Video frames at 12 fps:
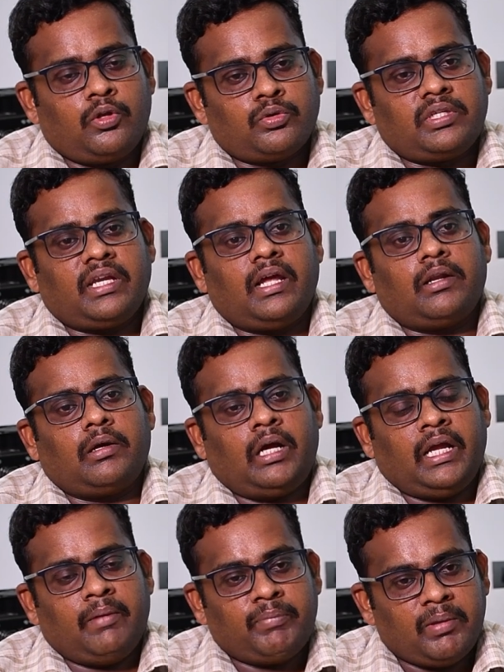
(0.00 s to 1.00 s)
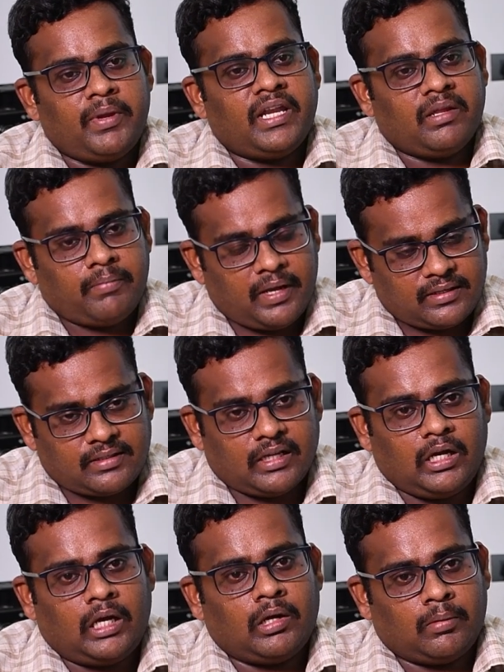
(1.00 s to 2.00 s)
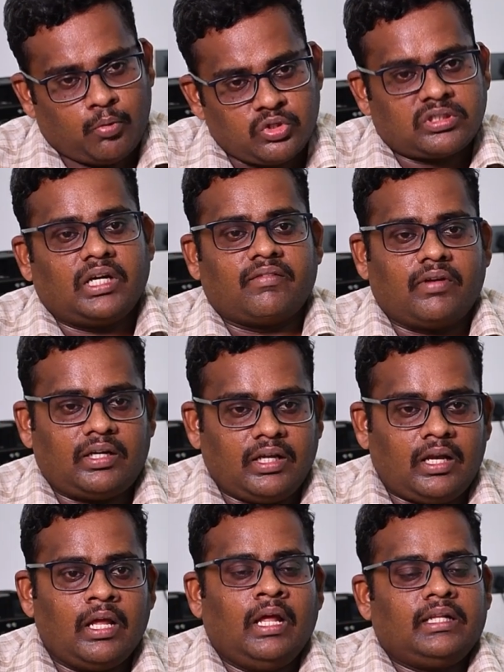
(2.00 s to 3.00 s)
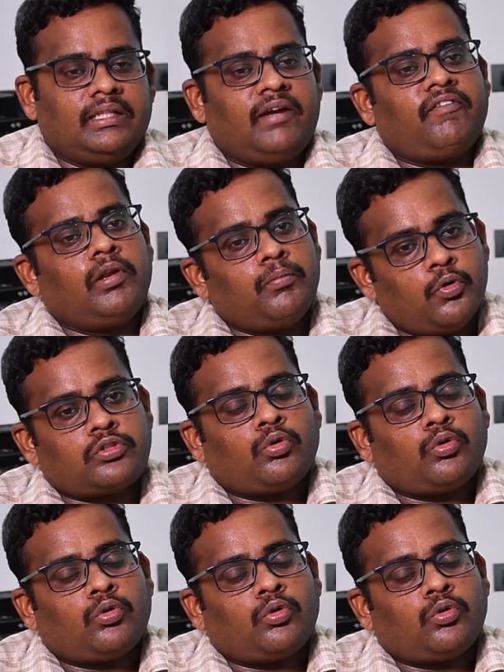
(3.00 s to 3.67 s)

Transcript: using an MPBT based boost converter that will boost